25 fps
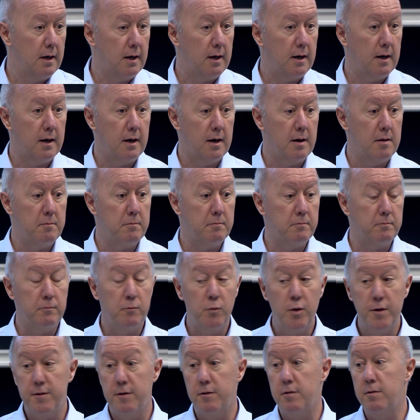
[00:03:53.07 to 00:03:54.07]
um,
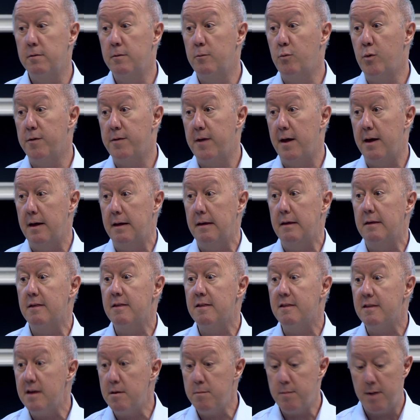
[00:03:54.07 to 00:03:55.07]
with, a, with a
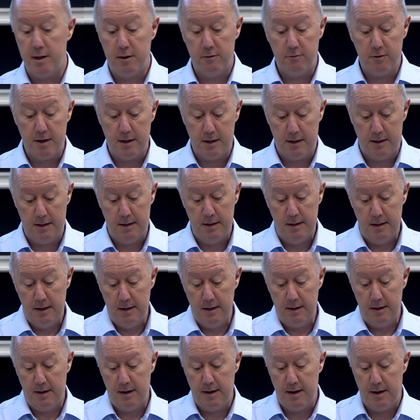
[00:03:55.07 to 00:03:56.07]
symmetric
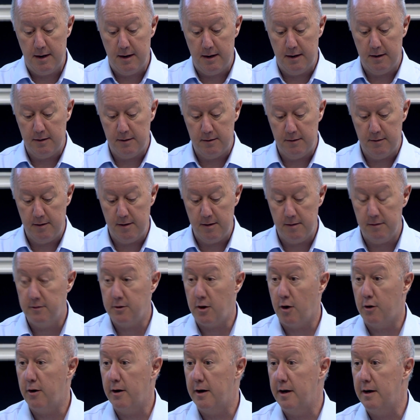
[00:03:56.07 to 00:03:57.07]
uh,
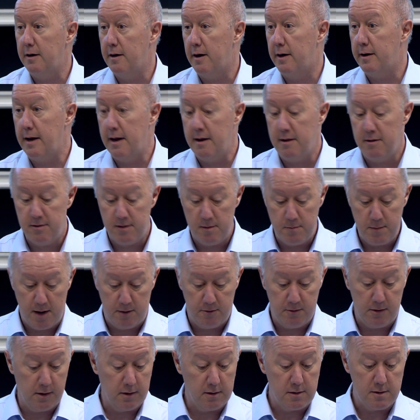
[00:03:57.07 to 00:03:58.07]
target, not
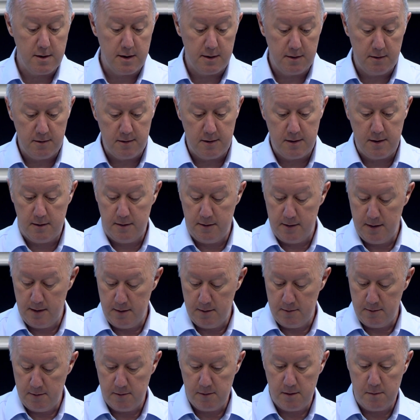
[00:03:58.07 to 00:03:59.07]
asymmetric. It's not a ceiling,
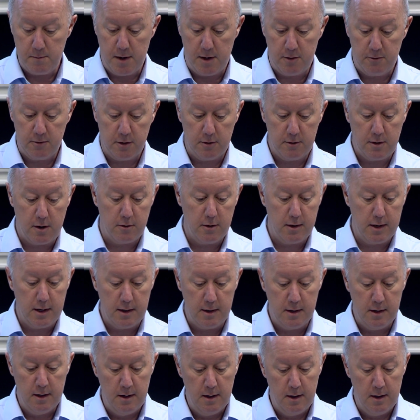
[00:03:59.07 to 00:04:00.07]
it's a symmetric target.